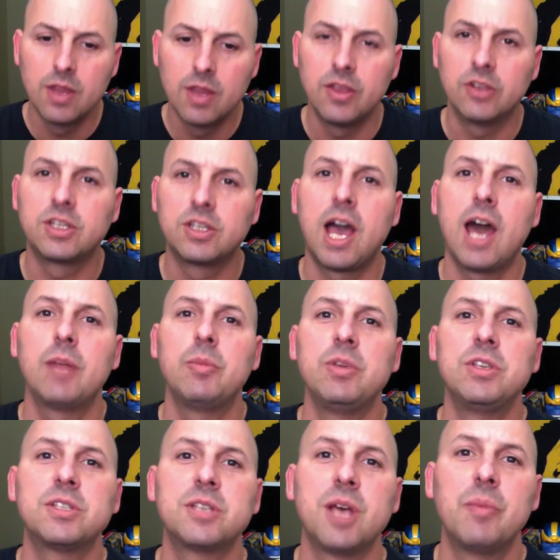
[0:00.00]
There's got to be
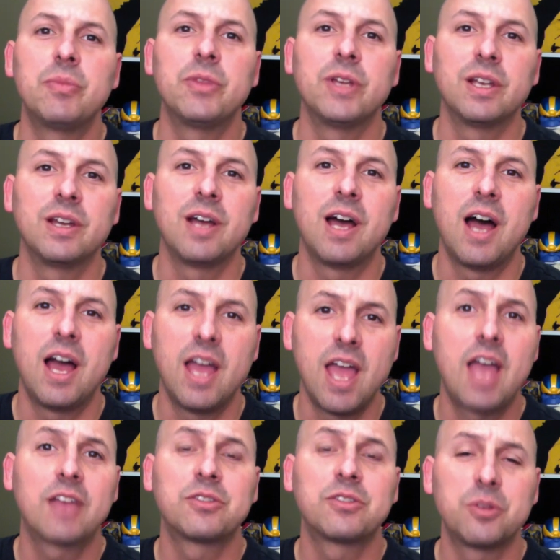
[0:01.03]
something. I
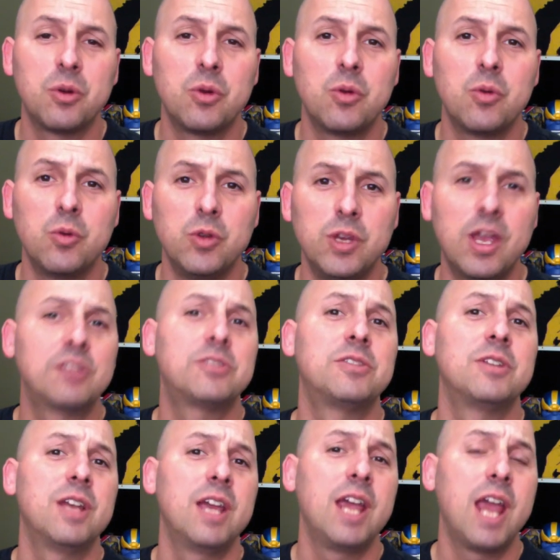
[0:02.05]
asked
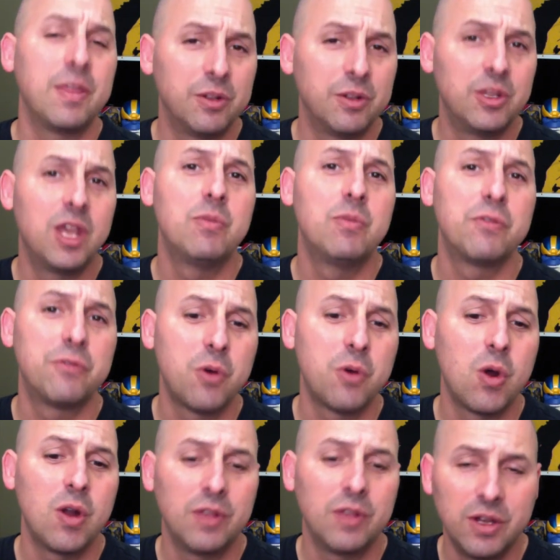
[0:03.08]
yesterday and the day
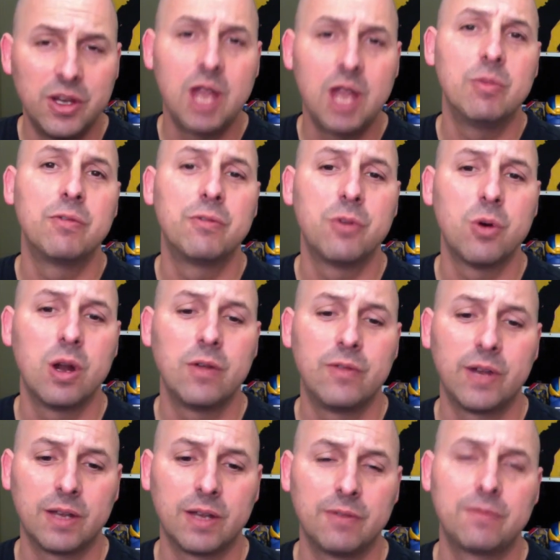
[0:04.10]
before and the day before if
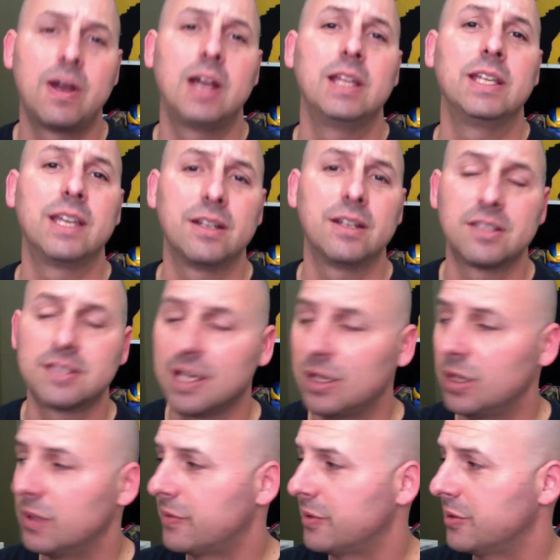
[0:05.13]
I could finally get a
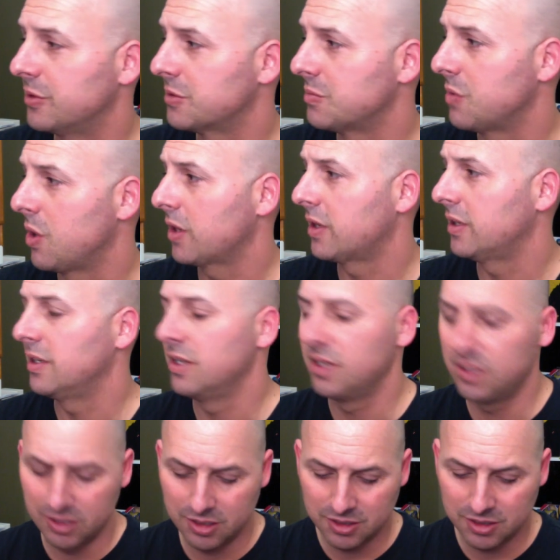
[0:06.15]
sell-off in this market.
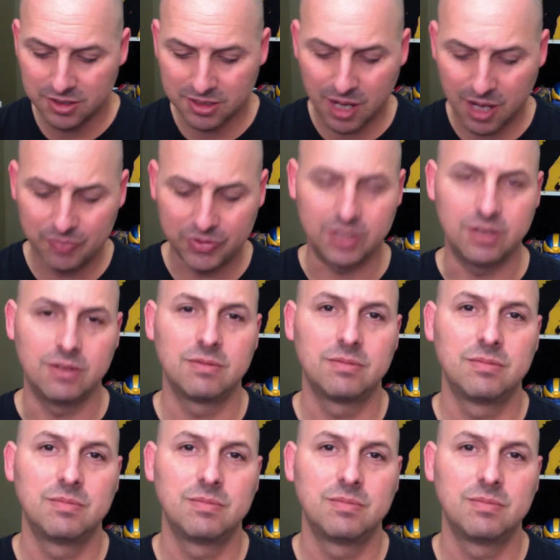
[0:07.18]
Something.